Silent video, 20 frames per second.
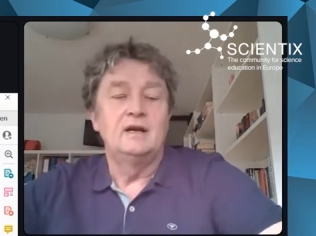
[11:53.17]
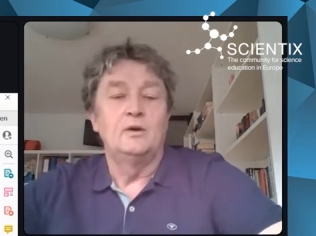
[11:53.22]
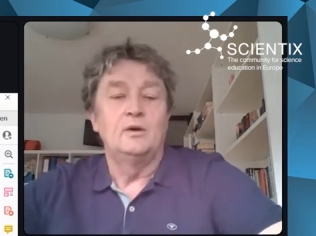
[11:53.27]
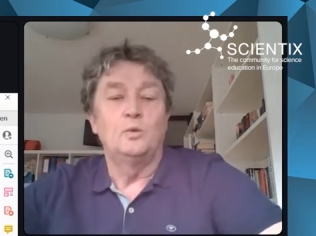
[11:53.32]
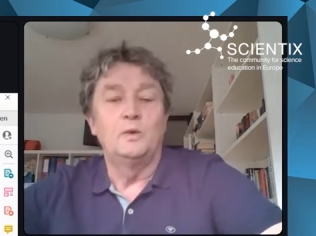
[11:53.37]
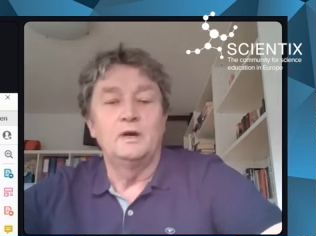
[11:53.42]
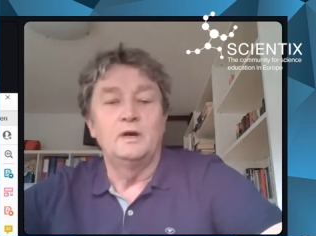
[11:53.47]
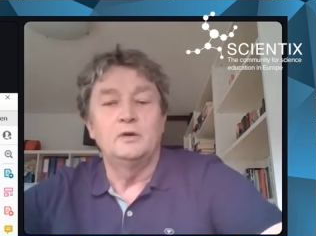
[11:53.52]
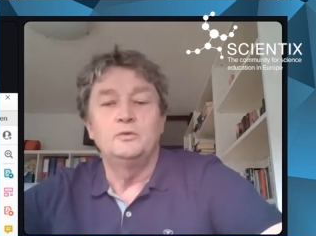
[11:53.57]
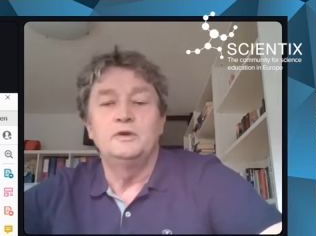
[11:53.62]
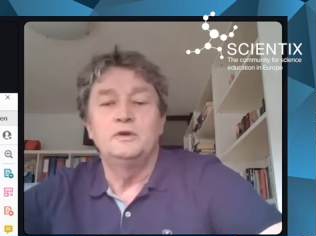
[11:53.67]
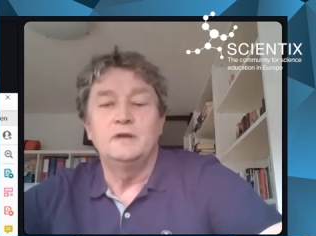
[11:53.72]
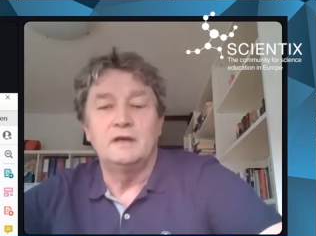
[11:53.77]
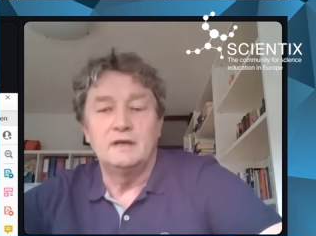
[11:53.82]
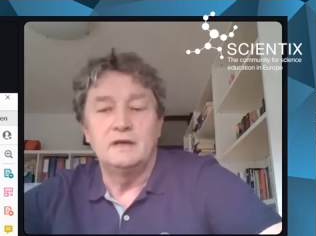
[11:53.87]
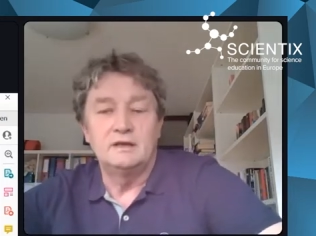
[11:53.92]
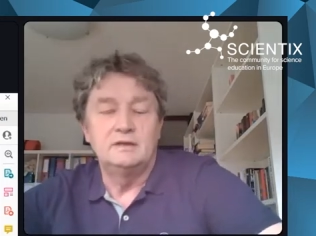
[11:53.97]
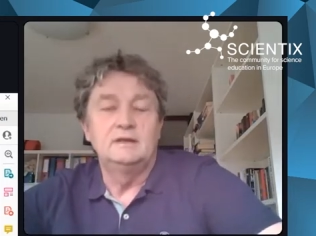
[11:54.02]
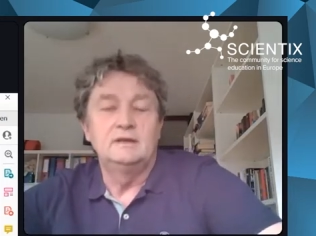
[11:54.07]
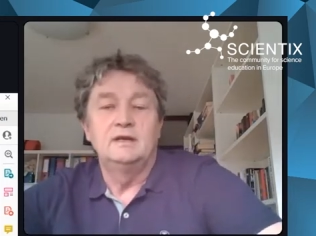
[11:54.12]
where we
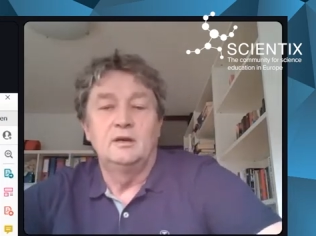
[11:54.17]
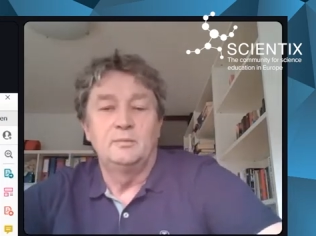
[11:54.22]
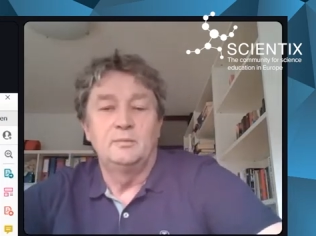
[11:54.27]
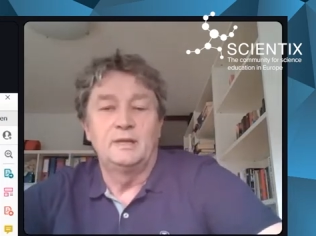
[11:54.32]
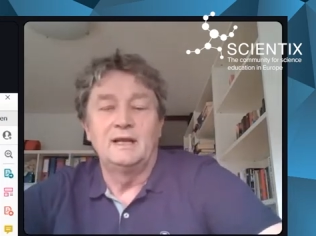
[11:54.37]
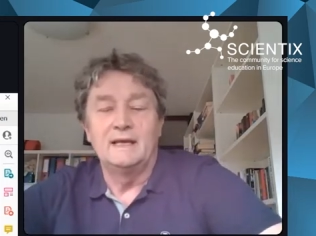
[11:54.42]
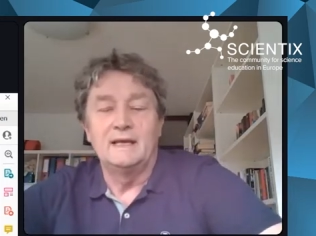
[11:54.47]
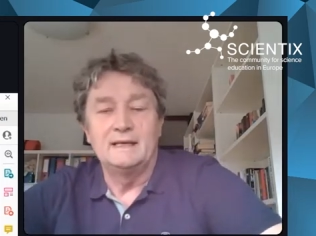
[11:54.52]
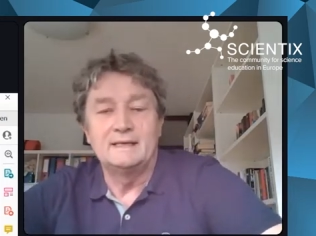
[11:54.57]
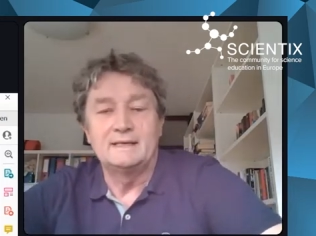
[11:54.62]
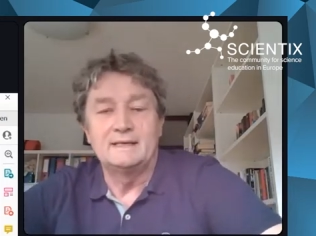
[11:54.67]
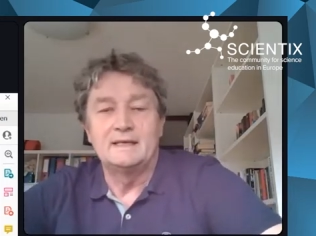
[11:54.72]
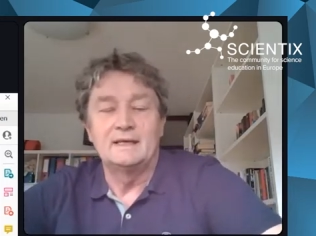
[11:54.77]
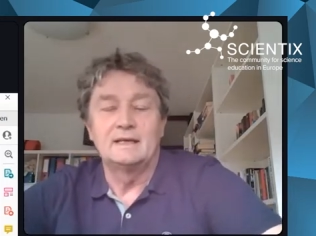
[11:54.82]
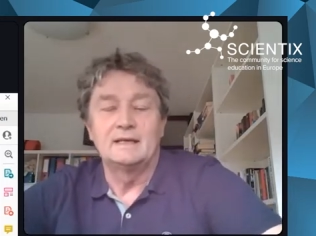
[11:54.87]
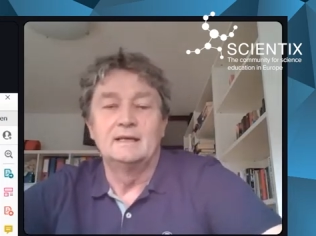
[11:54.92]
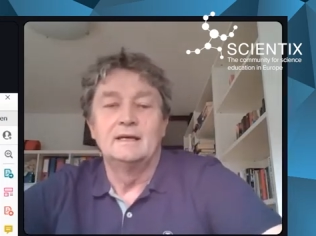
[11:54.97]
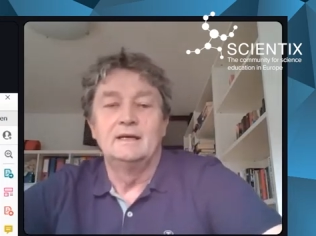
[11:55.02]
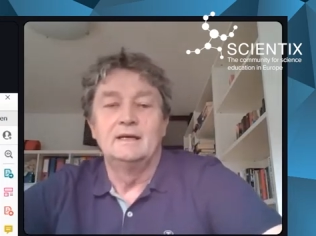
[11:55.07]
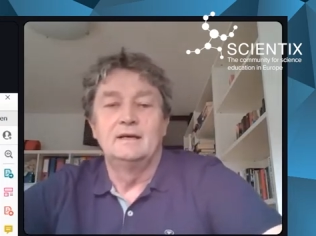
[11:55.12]
are
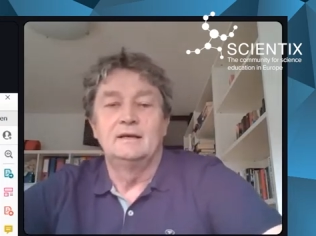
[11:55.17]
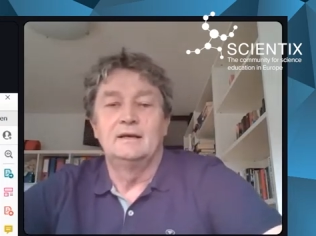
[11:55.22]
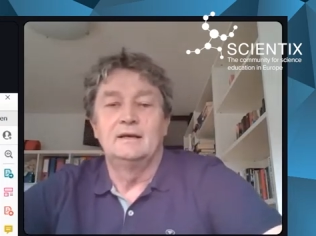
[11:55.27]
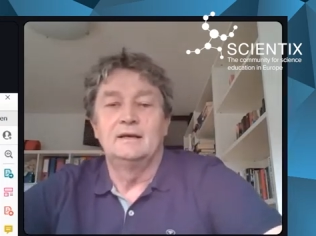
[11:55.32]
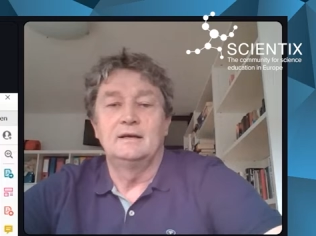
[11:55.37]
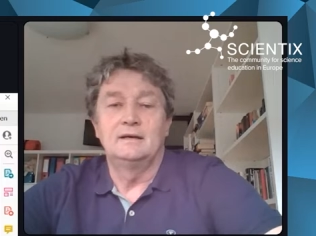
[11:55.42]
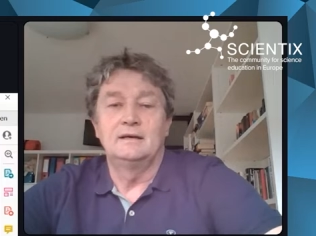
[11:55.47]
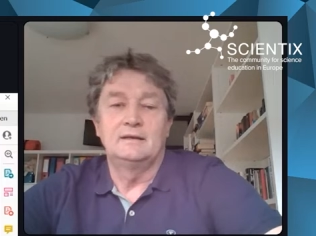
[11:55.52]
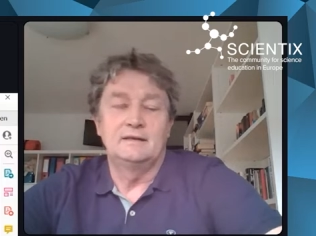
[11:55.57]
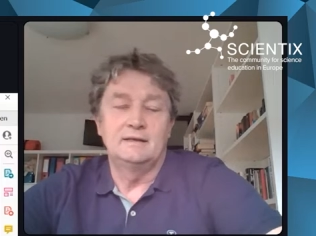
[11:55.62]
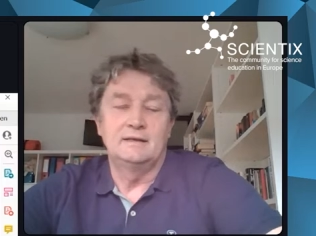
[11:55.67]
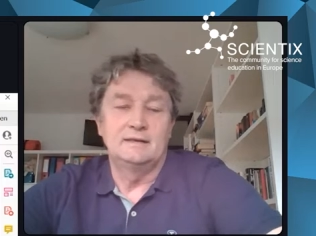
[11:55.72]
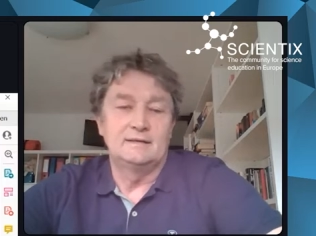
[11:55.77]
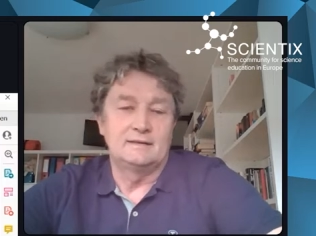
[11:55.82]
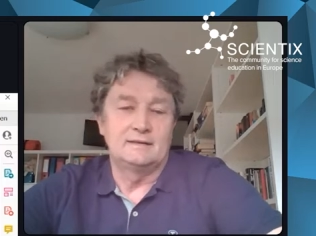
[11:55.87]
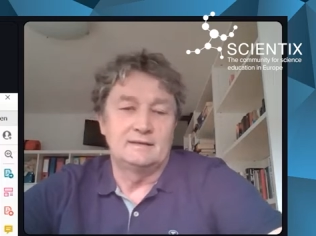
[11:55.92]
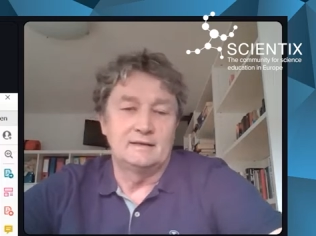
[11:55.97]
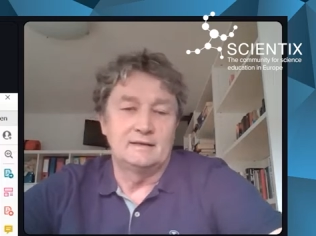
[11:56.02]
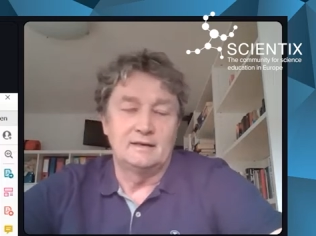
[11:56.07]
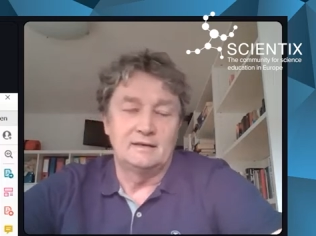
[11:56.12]
placing
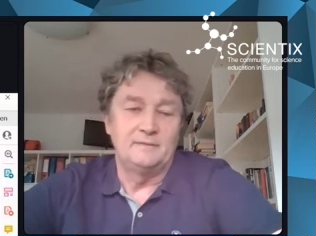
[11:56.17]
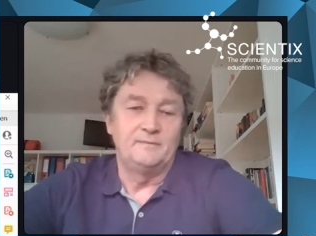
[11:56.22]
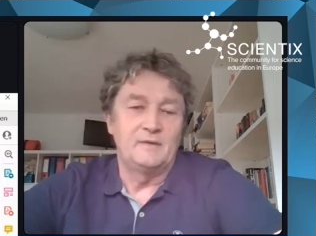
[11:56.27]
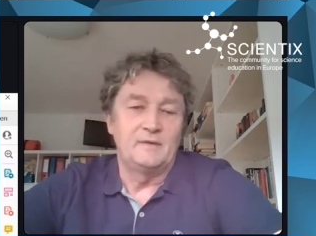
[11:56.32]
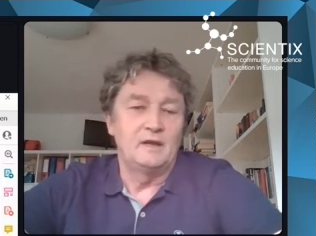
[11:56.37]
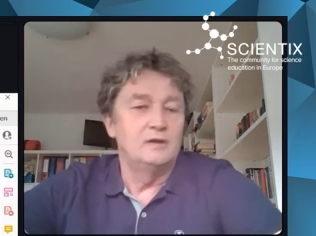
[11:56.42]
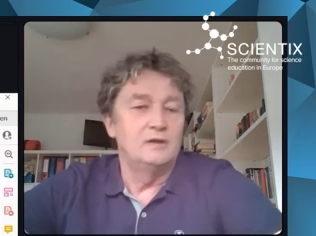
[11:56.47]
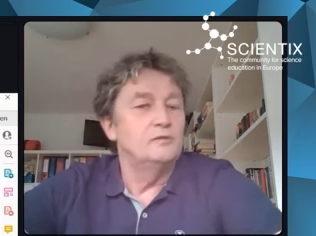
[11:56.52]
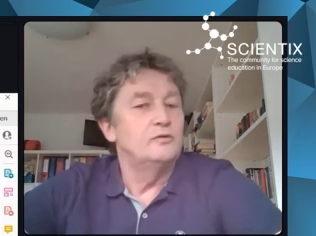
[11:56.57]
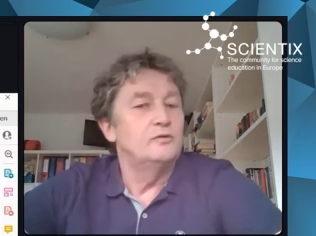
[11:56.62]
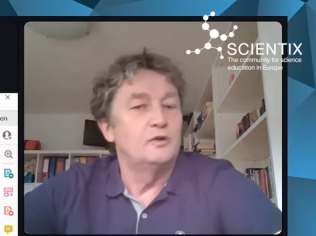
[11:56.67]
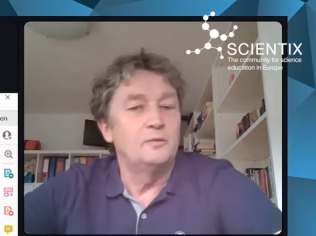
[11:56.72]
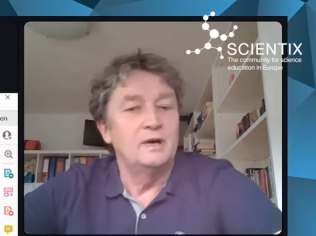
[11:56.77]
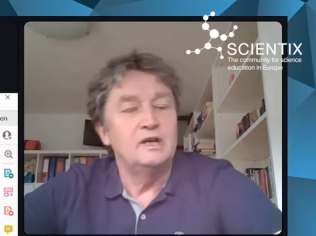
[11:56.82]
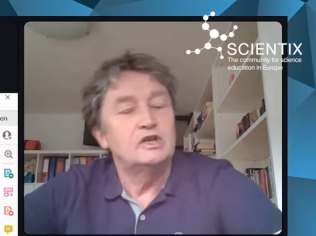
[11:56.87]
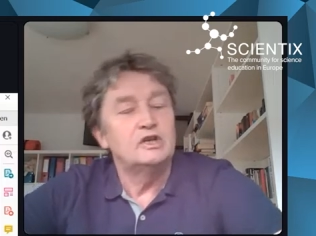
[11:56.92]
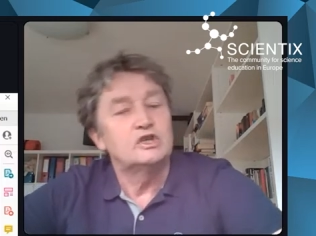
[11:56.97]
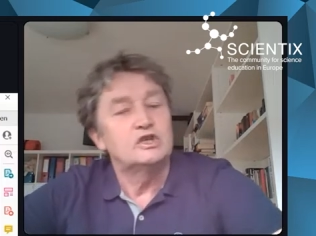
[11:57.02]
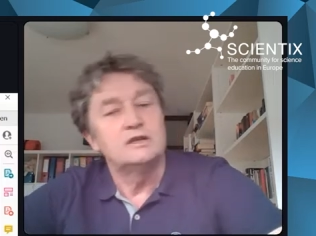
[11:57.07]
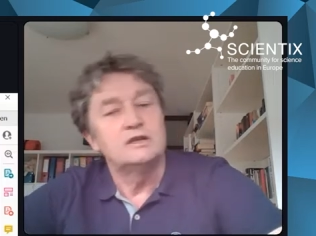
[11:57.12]
this
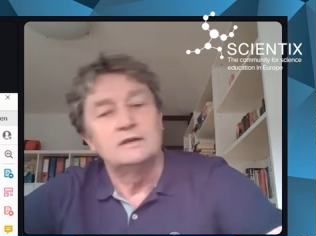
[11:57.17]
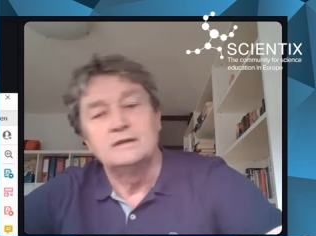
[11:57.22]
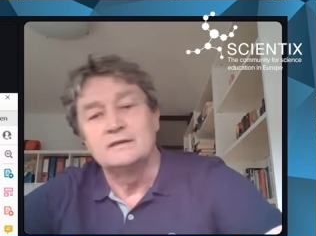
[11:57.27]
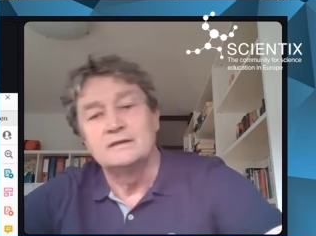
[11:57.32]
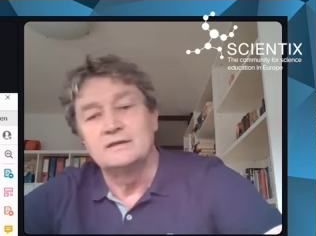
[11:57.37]
information.